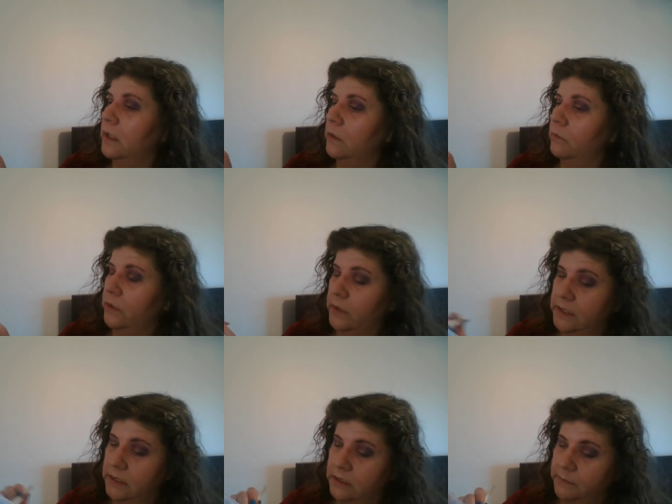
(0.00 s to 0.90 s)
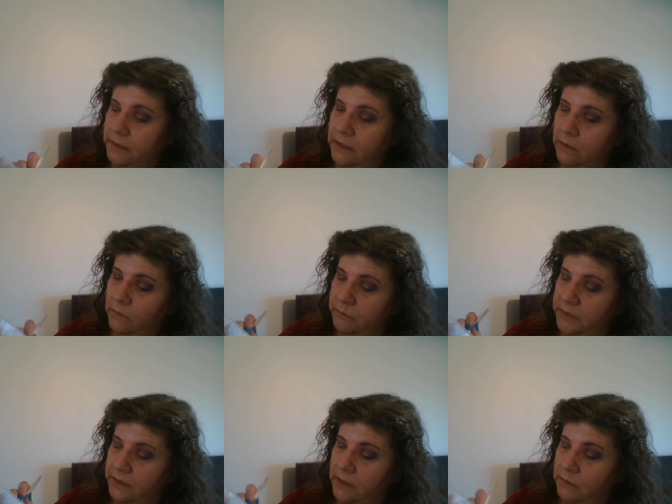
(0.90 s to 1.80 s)
And we're going to need to build that one,
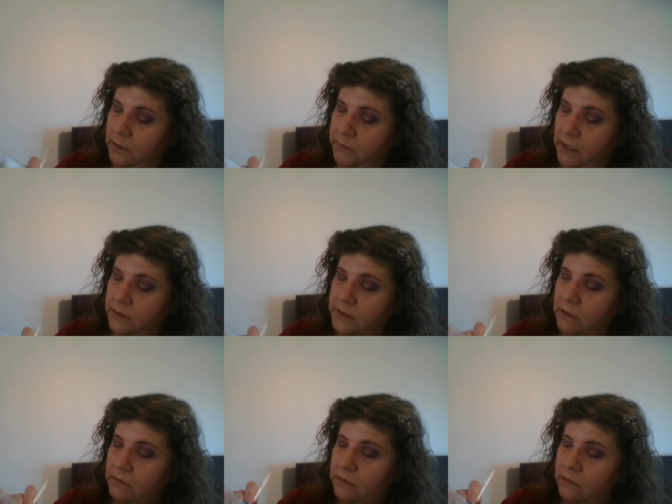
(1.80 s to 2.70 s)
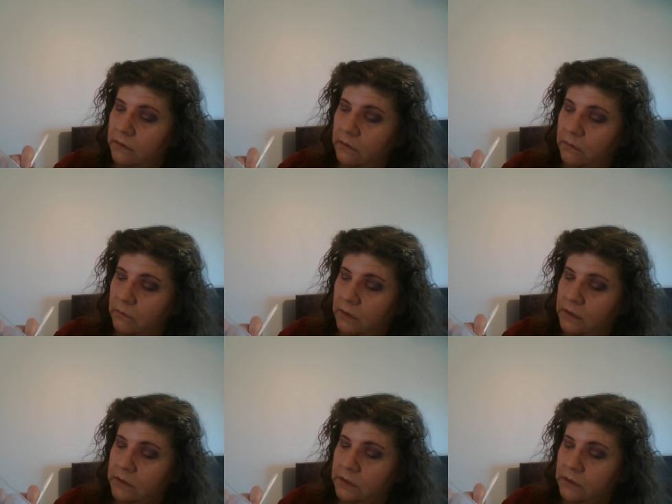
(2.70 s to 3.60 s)
build that one up also.
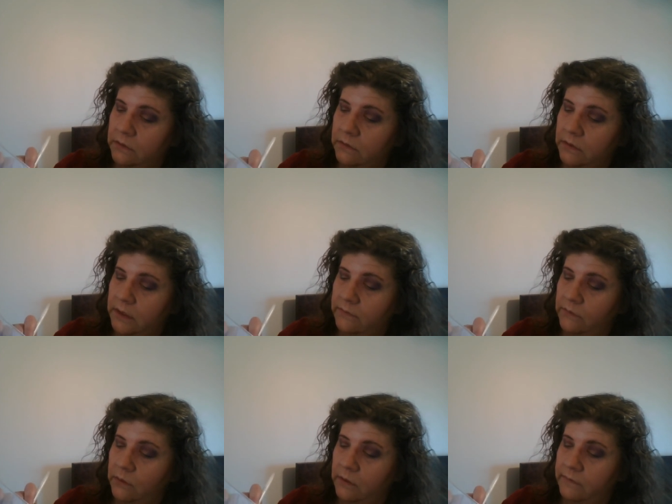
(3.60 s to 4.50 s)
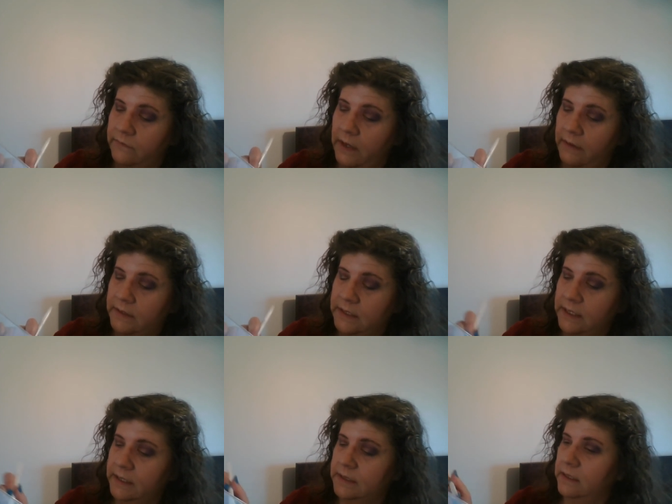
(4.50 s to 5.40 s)
One, two, three, four, five,
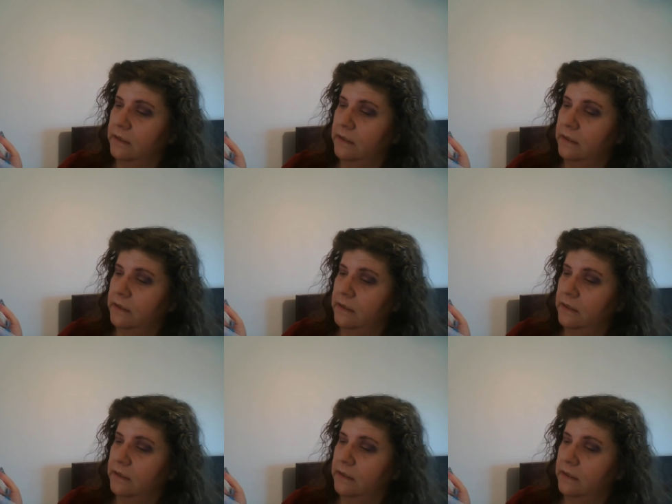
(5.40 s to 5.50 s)
six.